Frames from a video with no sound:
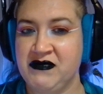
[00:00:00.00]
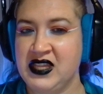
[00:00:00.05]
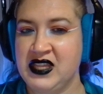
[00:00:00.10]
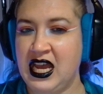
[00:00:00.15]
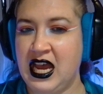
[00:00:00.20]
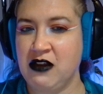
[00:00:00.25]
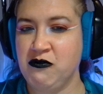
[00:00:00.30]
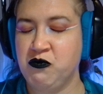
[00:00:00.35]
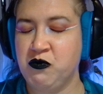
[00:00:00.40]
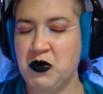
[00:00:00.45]

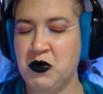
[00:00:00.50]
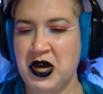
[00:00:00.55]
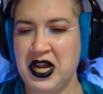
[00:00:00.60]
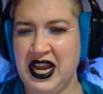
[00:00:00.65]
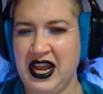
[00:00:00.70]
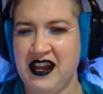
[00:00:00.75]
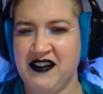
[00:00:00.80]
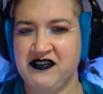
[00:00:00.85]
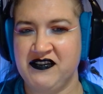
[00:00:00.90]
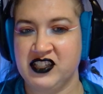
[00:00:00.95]
I would
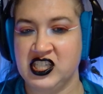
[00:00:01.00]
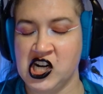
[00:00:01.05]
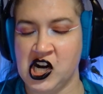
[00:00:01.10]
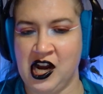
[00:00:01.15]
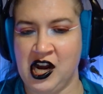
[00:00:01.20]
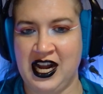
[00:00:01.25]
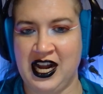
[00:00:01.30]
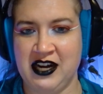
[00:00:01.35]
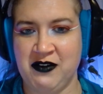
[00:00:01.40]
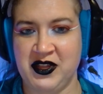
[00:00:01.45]
have
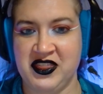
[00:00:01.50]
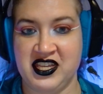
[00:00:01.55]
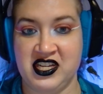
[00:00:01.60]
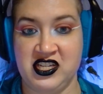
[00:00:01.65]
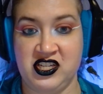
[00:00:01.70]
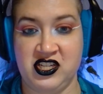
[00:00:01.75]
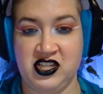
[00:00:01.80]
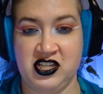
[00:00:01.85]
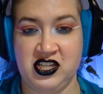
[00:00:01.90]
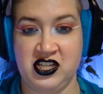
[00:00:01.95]
gone with a
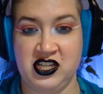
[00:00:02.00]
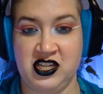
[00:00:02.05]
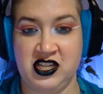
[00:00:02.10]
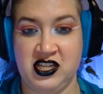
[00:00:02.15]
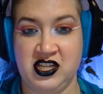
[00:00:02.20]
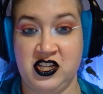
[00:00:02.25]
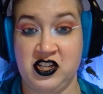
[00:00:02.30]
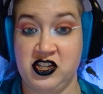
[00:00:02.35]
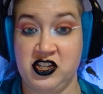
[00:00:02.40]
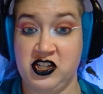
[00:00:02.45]

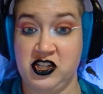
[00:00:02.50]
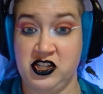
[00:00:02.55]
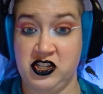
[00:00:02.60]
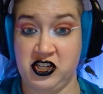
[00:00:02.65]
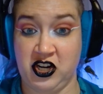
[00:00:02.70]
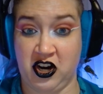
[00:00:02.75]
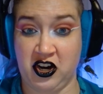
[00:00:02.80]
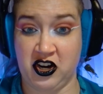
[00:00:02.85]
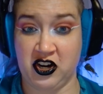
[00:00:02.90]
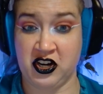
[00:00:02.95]

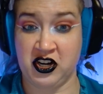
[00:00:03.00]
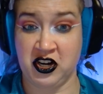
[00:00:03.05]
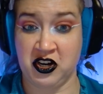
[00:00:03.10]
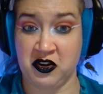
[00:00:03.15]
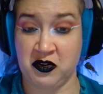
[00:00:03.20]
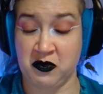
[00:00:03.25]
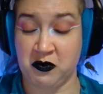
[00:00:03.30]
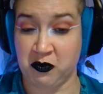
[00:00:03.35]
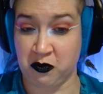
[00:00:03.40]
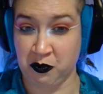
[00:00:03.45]

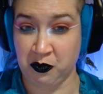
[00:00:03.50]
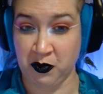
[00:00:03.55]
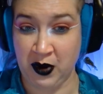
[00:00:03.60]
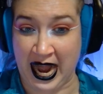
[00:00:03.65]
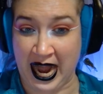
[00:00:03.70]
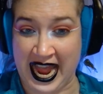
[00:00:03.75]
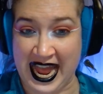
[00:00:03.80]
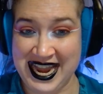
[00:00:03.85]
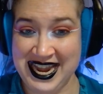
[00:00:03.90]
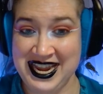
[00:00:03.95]
darker
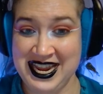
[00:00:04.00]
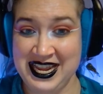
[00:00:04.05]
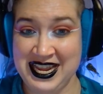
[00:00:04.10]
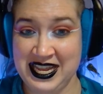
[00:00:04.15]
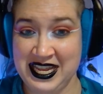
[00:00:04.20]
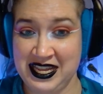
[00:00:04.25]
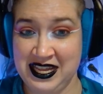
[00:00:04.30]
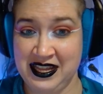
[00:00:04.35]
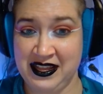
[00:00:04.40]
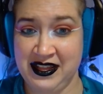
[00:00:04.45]
red
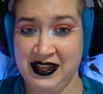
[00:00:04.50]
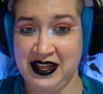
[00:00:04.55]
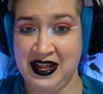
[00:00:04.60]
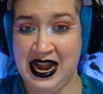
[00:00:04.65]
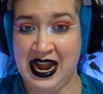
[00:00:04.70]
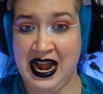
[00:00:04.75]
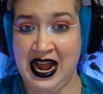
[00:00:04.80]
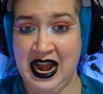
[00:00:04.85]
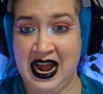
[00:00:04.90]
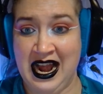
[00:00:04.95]

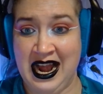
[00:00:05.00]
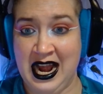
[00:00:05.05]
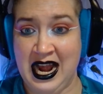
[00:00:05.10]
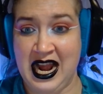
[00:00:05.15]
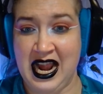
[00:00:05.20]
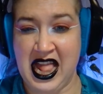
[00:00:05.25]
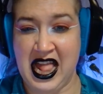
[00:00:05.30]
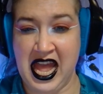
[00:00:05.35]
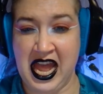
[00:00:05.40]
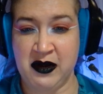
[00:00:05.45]

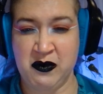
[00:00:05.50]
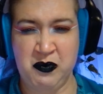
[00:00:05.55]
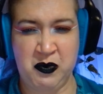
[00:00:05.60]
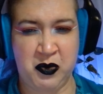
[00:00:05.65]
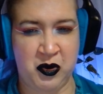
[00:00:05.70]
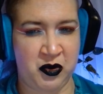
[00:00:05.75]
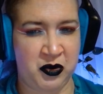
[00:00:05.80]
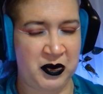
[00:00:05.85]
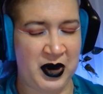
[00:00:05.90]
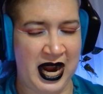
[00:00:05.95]
and
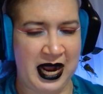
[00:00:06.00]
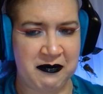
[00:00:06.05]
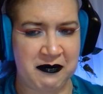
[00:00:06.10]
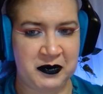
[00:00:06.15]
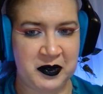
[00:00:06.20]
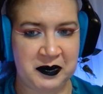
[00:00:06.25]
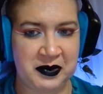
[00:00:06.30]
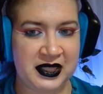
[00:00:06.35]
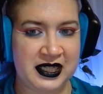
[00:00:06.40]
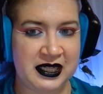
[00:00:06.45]

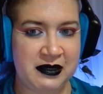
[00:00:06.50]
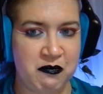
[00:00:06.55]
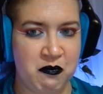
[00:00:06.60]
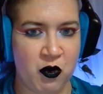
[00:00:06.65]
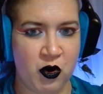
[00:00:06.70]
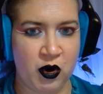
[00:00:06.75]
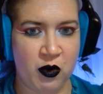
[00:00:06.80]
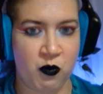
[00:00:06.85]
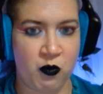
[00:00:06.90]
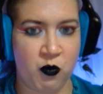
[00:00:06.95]
probably
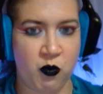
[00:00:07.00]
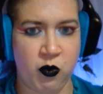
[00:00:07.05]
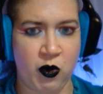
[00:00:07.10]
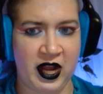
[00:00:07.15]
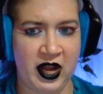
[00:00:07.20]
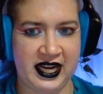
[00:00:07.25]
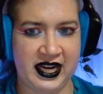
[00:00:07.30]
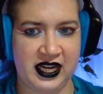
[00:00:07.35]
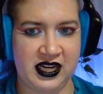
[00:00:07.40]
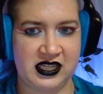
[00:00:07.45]
more
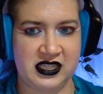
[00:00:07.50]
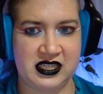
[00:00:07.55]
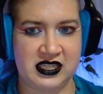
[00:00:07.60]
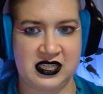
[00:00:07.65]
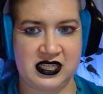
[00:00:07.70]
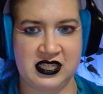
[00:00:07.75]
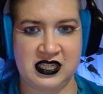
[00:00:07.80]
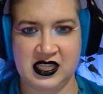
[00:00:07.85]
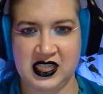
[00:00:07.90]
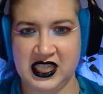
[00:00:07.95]

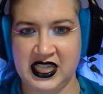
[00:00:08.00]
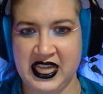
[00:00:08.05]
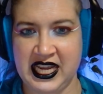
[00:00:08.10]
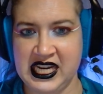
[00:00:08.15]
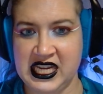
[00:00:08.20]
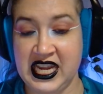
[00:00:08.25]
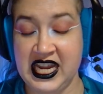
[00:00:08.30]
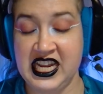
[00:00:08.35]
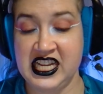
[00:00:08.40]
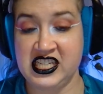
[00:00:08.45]
white.
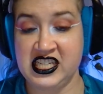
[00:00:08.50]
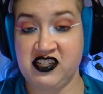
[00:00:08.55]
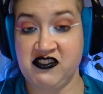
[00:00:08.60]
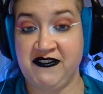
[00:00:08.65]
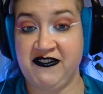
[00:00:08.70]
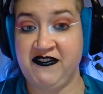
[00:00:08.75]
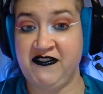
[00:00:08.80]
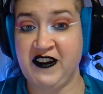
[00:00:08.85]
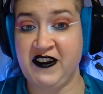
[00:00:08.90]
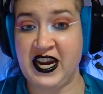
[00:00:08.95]
Like, it's
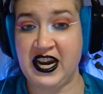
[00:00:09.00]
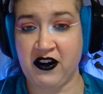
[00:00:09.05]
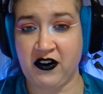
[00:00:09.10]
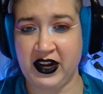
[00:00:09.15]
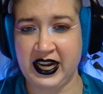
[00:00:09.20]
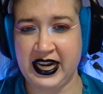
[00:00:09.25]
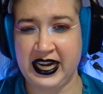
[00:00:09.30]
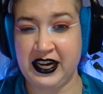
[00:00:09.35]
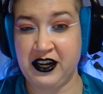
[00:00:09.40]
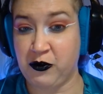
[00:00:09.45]

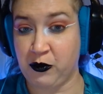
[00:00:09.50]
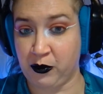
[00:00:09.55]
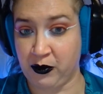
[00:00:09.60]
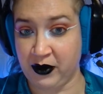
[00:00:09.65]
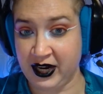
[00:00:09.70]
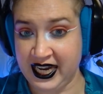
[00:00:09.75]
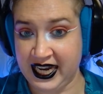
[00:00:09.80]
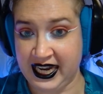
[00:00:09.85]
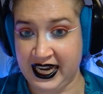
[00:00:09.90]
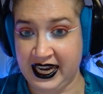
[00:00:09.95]
very
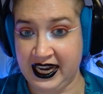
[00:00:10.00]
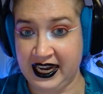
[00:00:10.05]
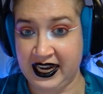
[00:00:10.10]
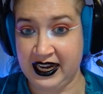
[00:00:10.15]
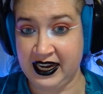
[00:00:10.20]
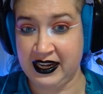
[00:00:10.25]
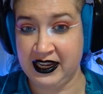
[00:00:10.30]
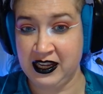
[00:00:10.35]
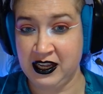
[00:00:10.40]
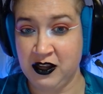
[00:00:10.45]

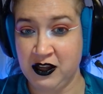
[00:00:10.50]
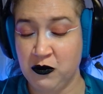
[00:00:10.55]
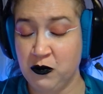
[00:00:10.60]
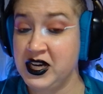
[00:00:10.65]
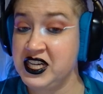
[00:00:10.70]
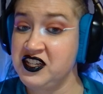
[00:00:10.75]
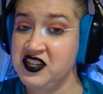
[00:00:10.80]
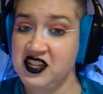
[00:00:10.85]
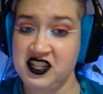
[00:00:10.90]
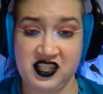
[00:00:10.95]
green,
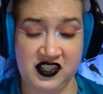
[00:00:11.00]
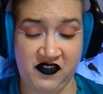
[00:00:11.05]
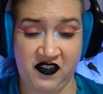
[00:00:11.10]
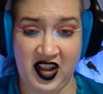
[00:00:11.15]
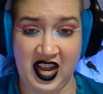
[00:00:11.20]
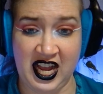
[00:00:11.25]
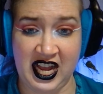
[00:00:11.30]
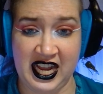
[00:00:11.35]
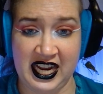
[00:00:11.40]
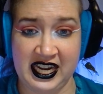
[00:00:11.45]
which is
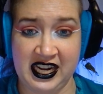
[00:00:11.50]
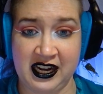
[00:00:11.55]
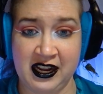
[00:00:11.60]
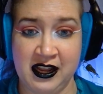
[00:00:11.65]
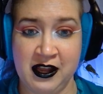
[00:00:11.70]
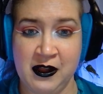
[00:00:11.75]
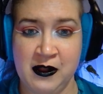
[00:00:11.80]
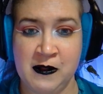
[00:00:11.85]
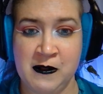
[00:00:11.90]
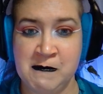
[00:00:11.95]
fine,
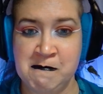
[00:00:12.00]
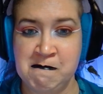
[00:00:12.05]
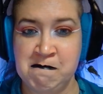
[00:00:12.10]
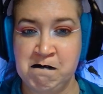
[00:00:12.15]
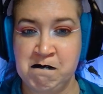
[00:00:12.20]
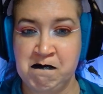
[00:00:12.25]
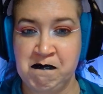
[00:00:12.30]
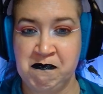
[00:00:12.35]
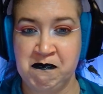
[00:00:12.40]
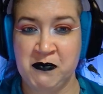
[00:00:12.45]

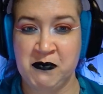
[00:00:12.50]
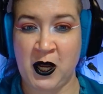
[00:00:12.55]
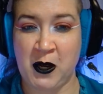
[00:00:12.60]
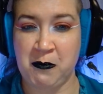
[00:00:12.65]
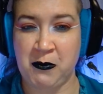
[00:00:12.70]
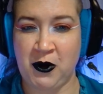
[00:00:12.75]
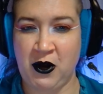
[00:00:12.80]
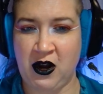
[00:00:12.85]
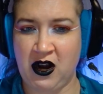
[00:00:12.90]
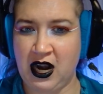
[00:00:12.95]

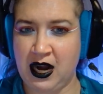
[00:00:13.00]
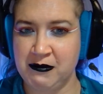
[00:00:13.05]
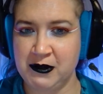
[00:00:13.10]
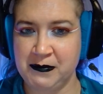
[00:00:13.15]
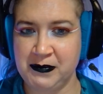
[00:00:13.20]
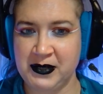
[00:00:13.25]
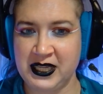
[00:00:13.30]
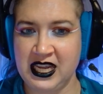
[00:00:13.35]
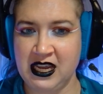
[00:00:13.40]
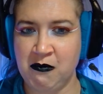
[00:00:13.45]
but
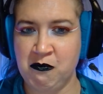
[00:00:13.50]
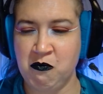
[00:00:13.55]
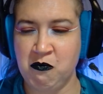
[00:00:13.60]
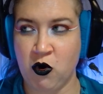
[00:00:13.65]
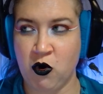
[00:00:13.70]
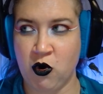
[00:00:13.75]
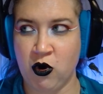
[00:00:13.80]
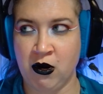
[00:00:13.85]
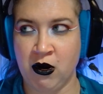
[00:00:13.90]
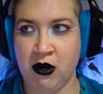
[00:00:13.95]
probably a
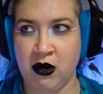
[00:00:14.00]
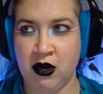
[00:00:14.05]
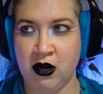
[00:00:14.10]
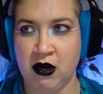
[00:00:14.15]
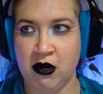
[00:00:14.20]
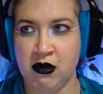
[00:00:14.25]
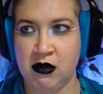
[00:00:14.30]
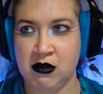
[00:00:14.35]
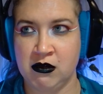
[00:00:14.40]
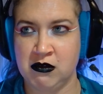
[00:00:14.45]
more
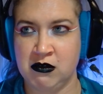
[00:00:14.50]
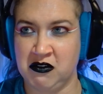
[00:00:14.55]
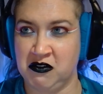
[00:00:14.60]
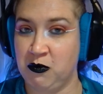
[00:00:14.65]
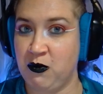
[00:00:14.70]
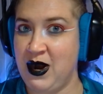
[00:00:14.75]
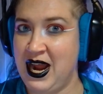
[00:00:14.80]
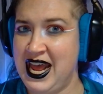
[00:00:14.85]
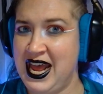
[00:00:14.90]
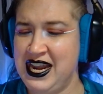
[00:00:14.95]

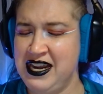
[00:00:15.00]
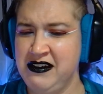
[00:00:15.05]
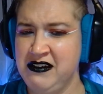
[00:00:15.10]
red